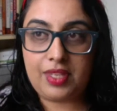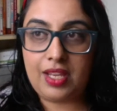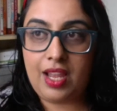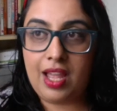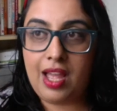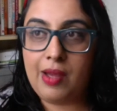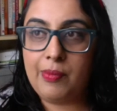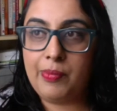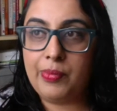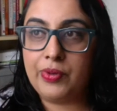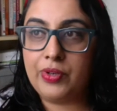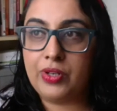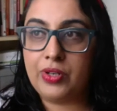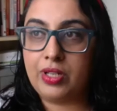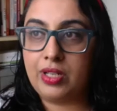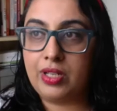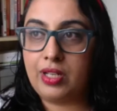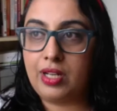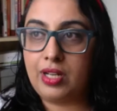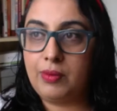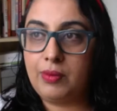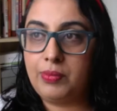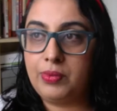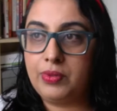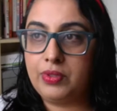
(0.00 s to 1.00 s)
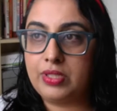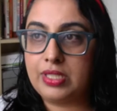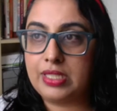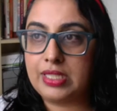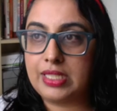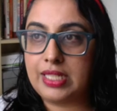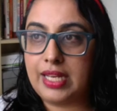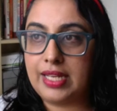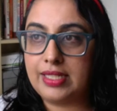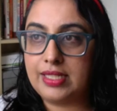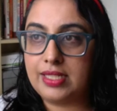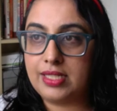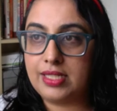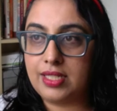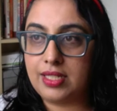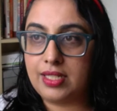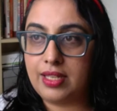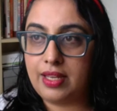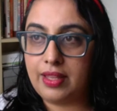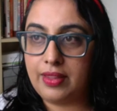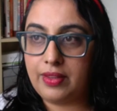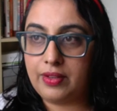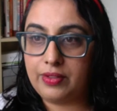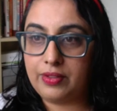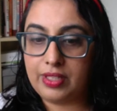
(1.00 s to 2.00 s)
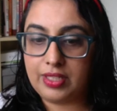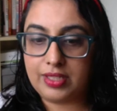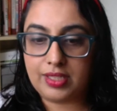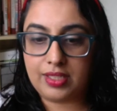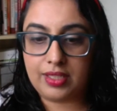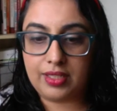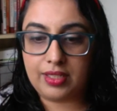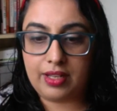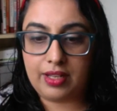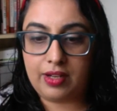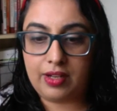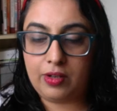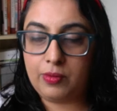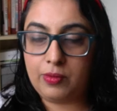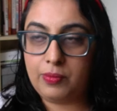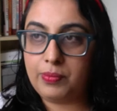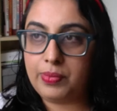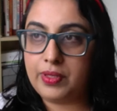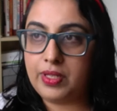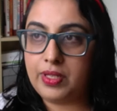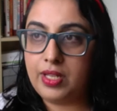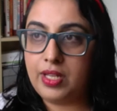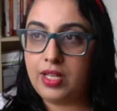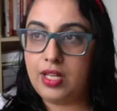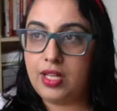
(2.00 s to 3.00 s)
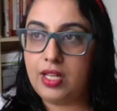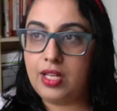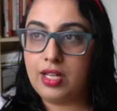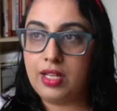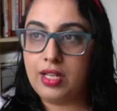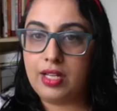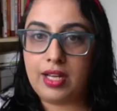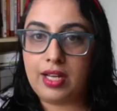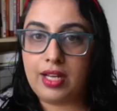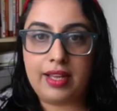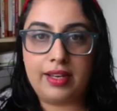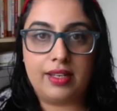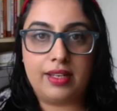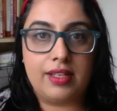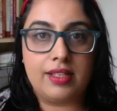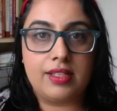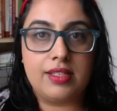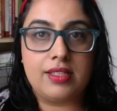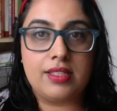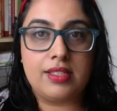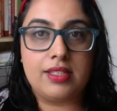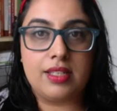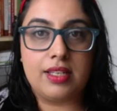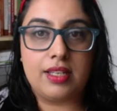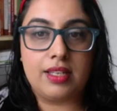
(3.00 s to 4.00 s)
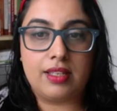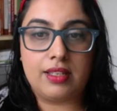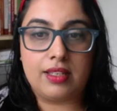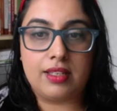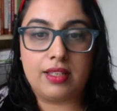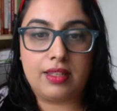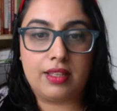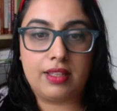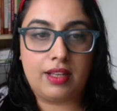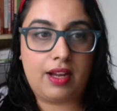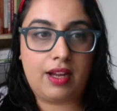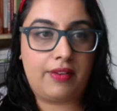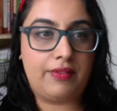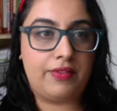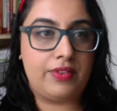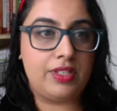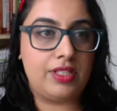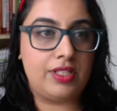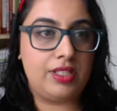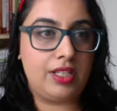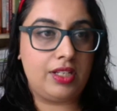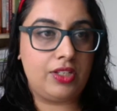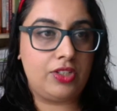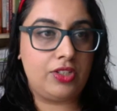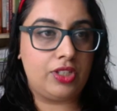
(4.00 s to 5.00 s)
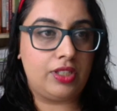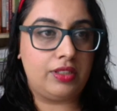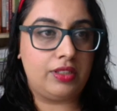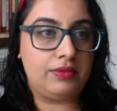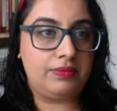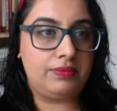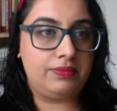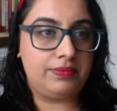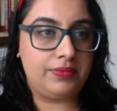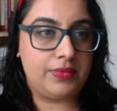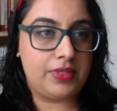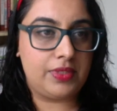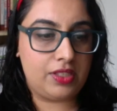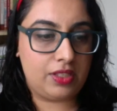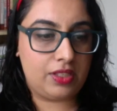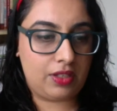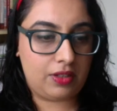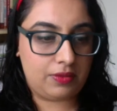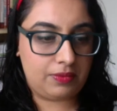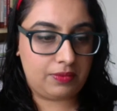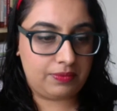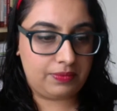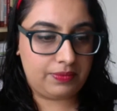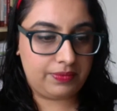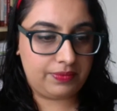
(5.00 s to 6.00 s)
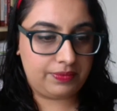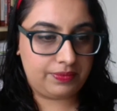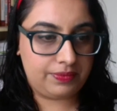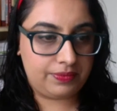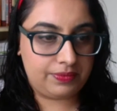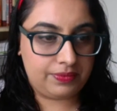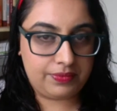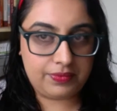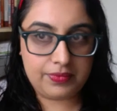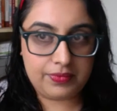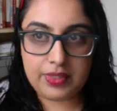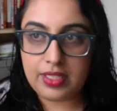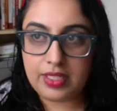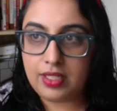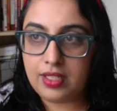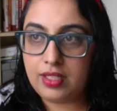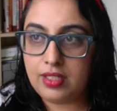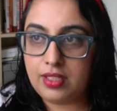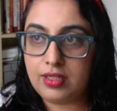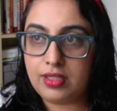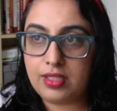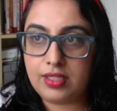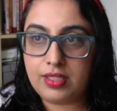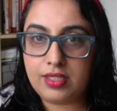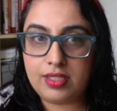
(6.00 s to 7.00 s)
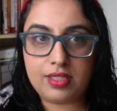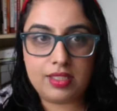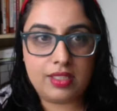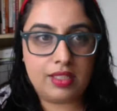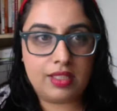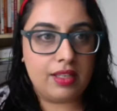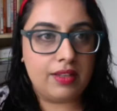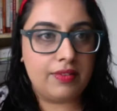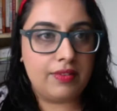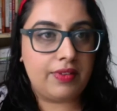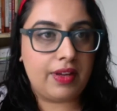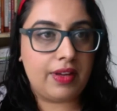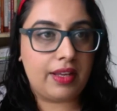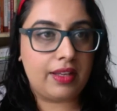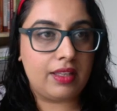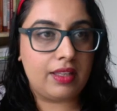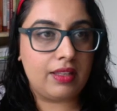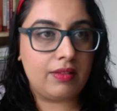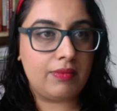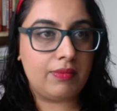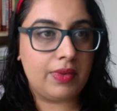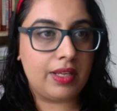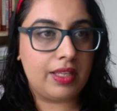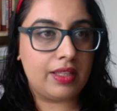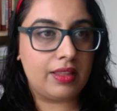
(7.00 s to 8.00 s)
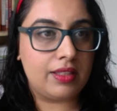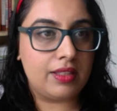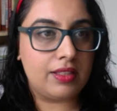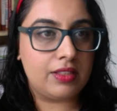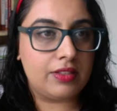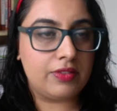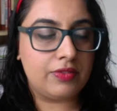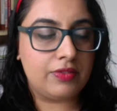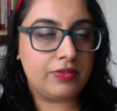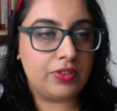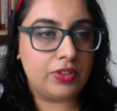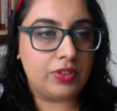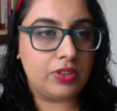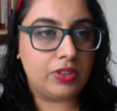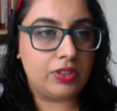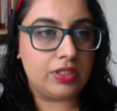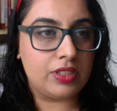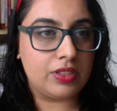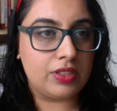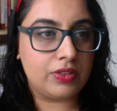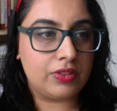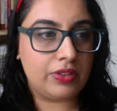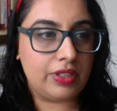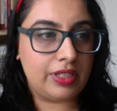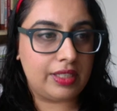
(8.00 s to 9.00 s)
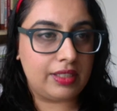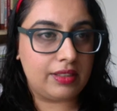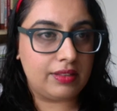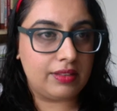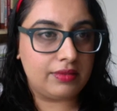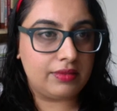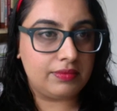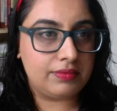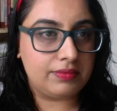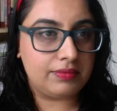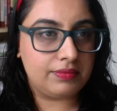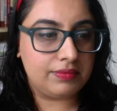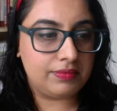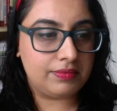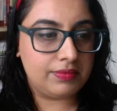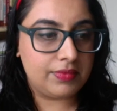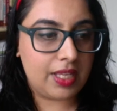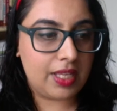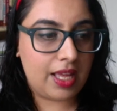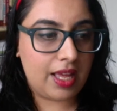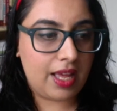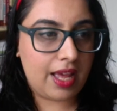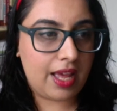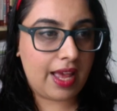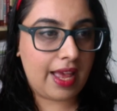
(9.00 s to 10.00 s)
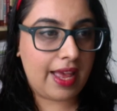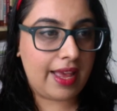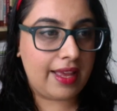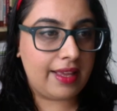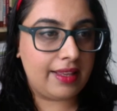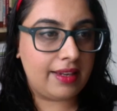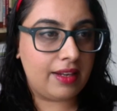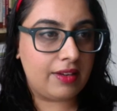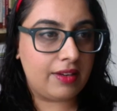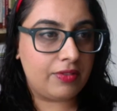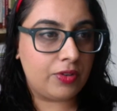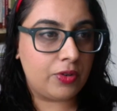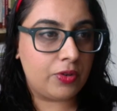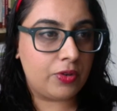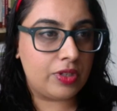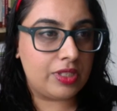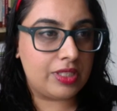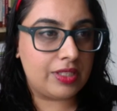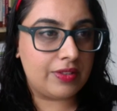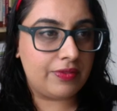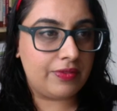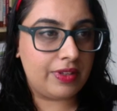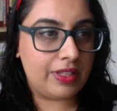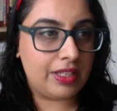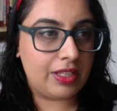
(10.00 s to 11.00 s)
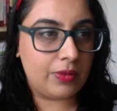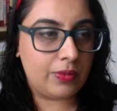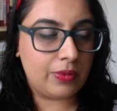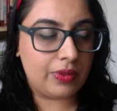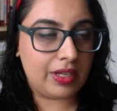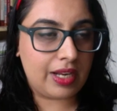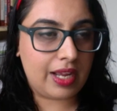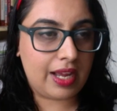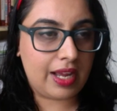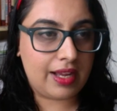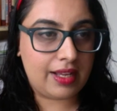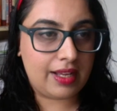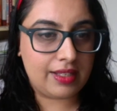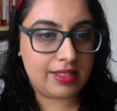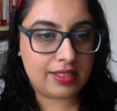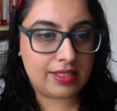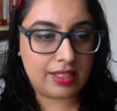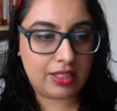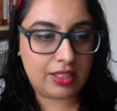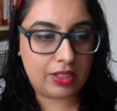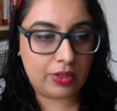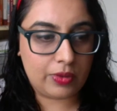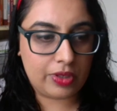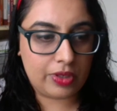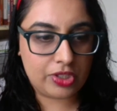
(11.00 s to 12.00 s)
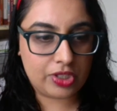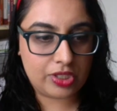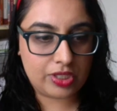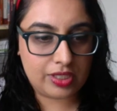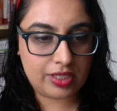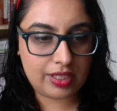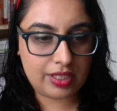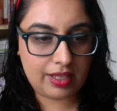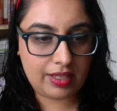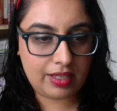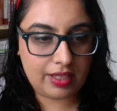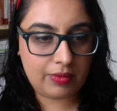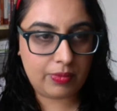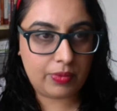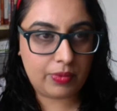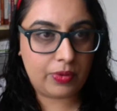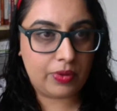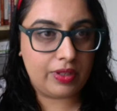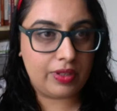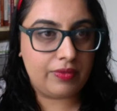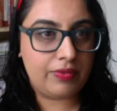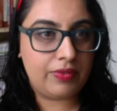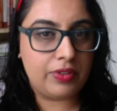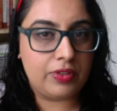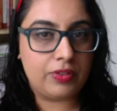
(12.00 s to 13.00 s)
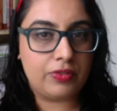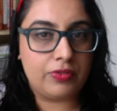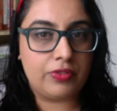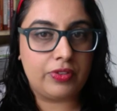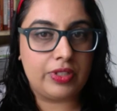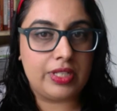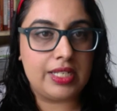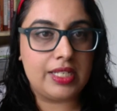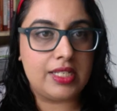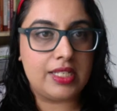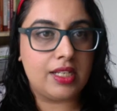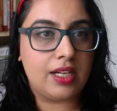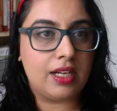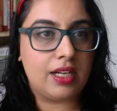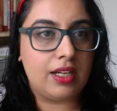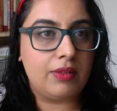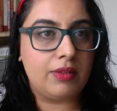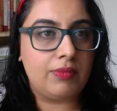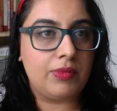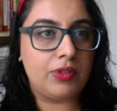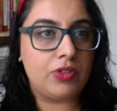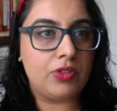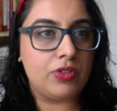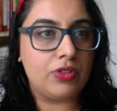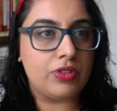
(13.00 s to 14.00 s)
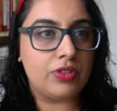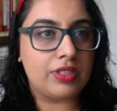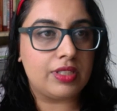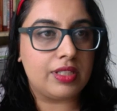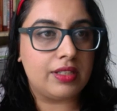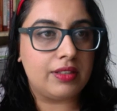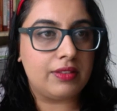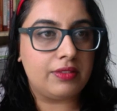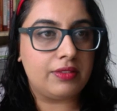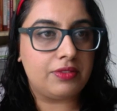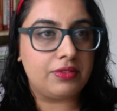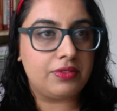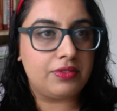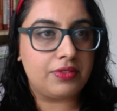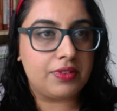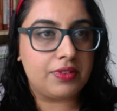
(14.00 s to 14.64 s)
I put a couple slides together that's going to help guide us in the conversation. So let's see if I can make this full screen. And of course, if anyone has any questions at any point, feel free to unmute yourself.